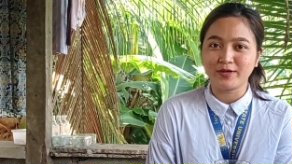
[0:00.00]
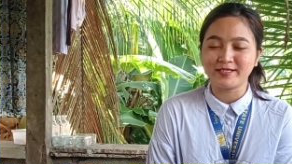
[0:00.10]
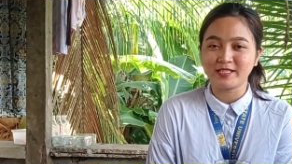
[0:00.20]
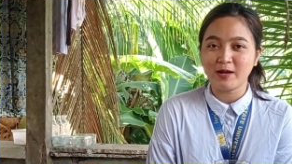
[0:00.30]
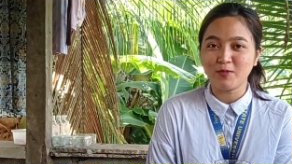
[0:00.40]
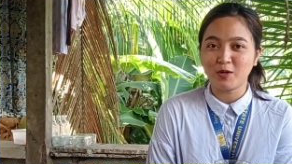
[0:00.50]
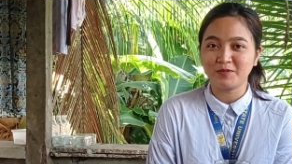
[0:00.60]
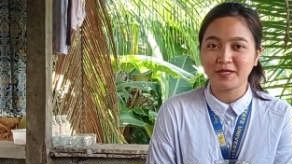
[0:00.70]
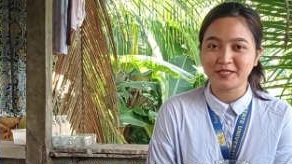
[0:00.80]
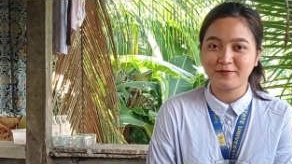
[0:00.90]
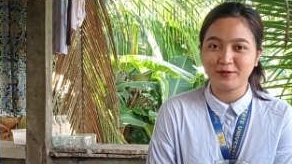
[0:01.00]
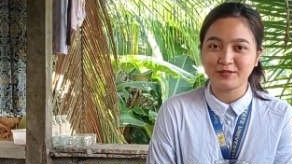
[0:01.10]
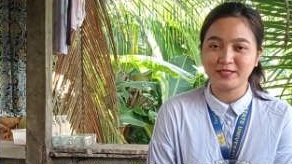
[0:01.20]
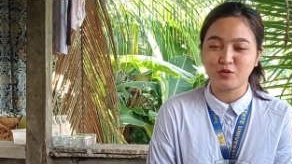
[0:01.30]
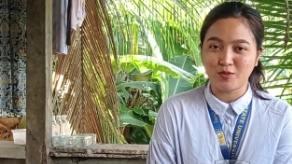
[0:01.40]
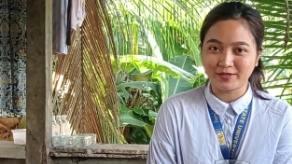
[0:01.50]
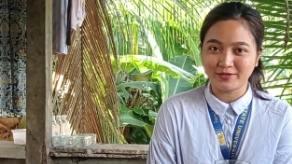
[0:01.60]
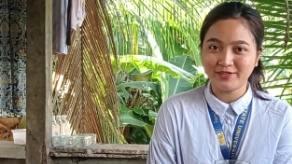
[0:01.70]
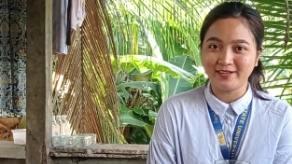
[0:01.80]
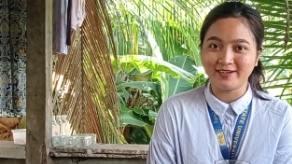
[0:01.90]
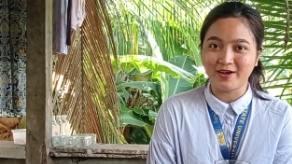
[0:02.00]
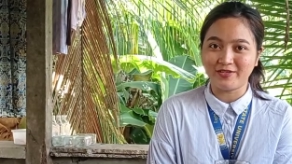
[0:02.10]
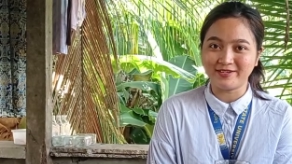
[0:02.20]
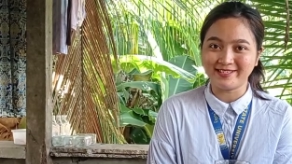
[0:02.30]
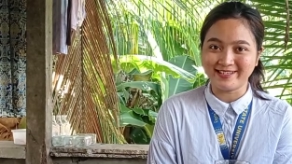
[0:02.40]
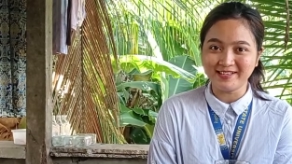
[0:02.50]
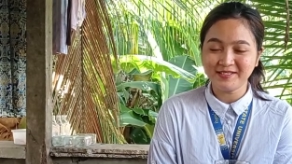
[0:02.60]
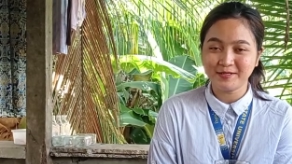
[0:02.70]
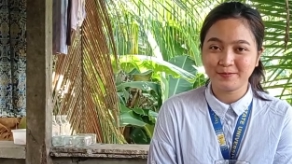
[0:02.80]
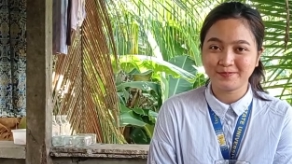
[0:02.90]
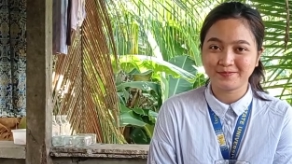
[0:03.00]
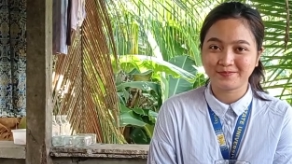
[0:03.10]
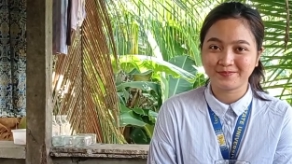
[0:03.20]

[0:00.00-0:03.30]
why some objects float in the water and others sinks?